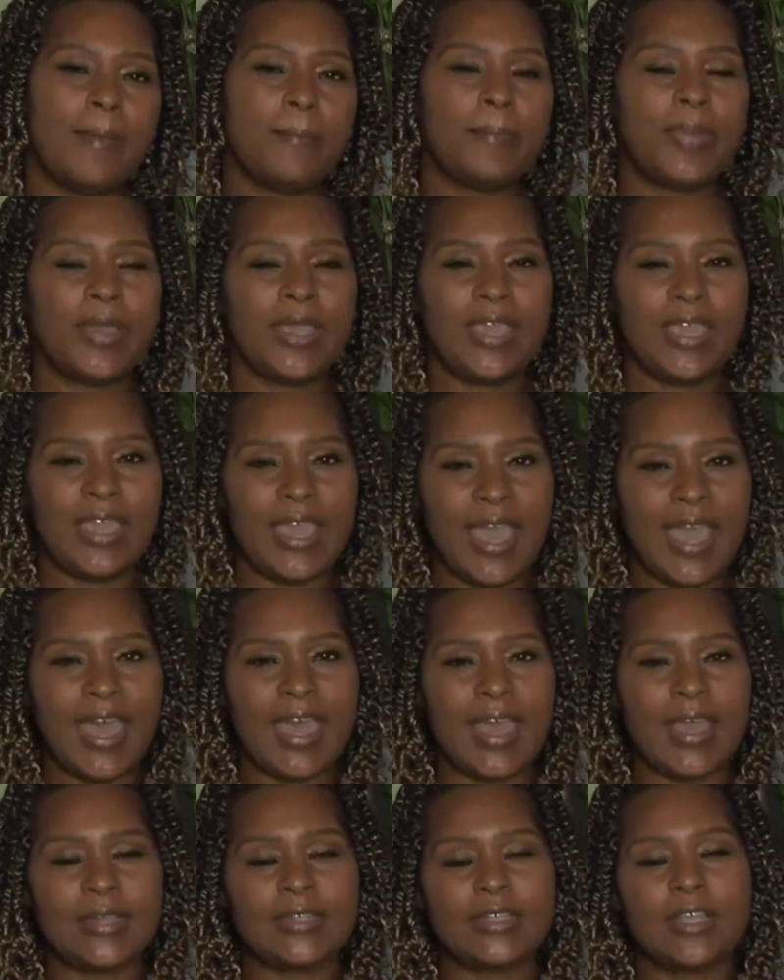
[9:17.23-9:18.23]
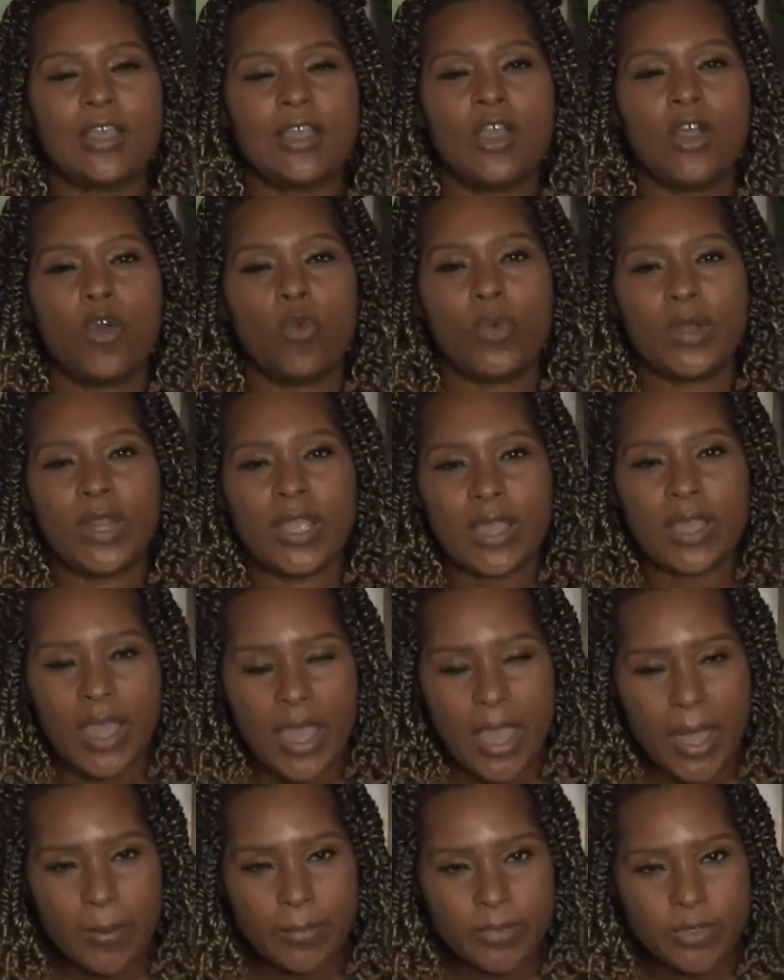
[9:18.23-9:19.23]
But yet, when it
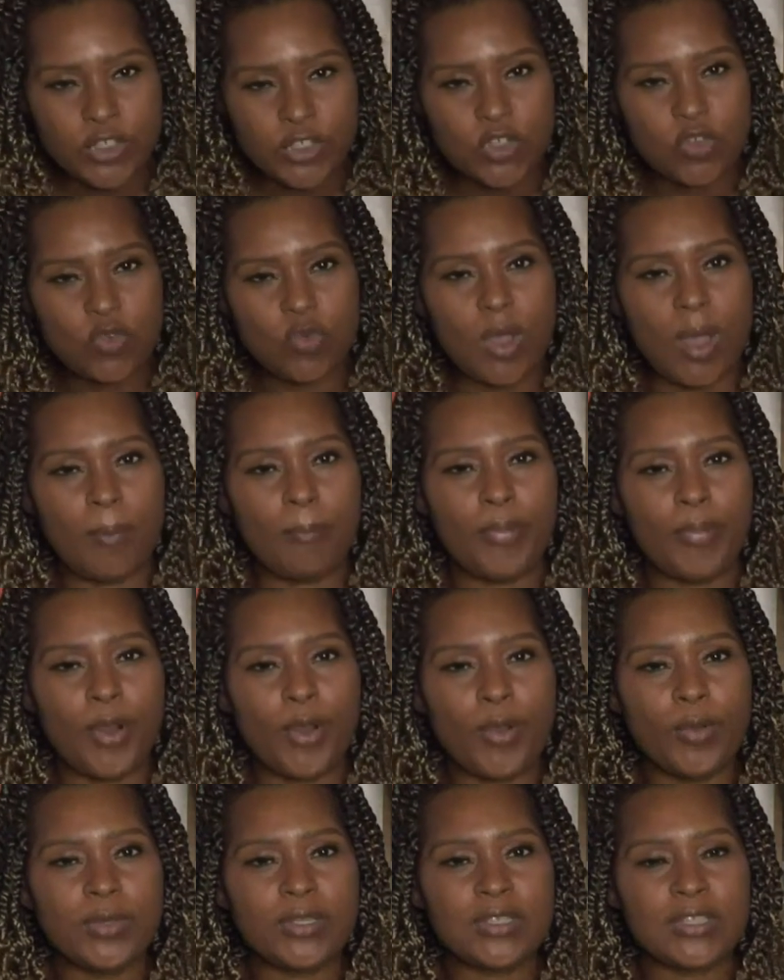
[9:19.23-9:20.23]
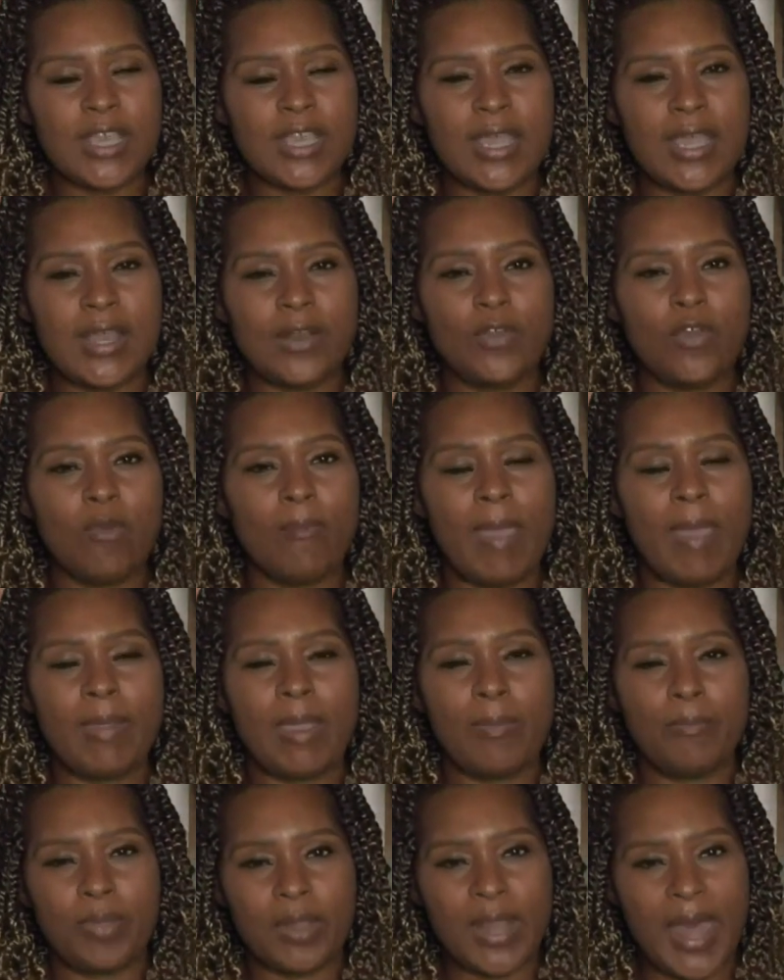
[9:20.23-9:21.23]
comes to a person who may
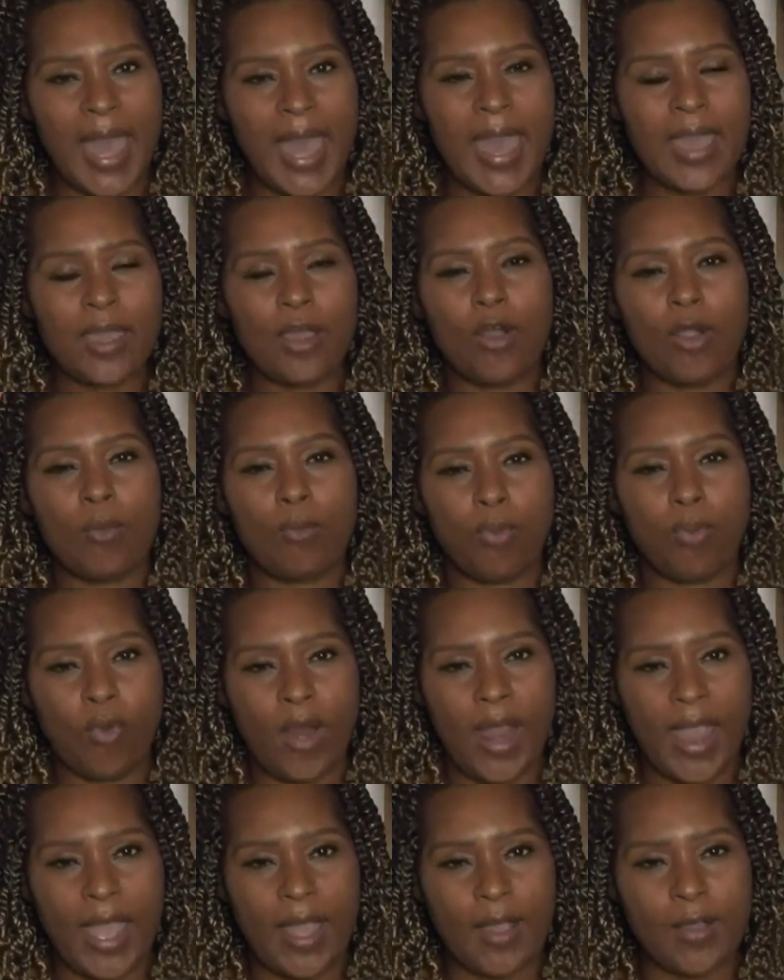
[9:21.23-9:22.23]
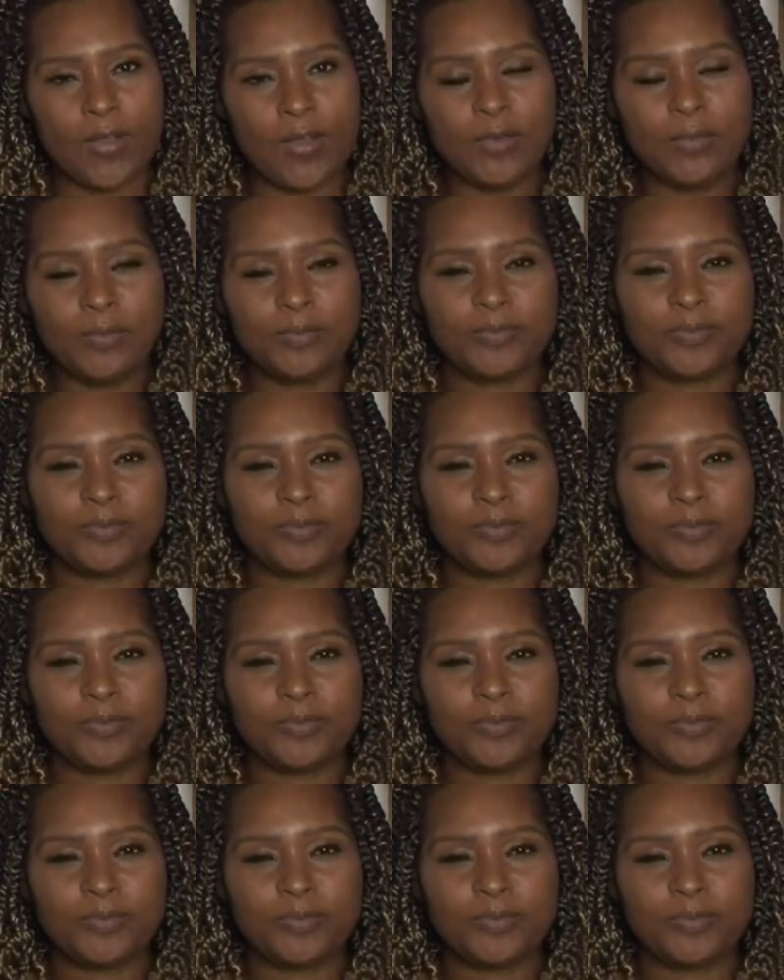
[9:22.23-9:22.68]
be black or brown,